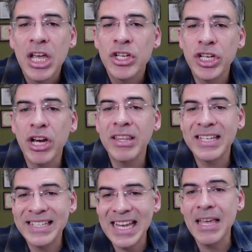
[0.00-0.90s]
share the
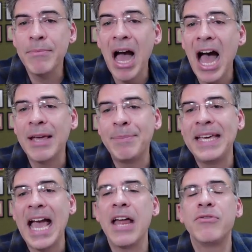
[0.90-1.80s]
same
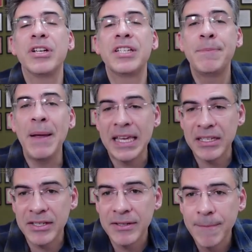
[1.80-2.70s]
IP address
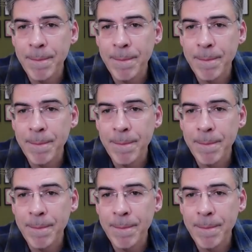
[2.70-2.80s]
space,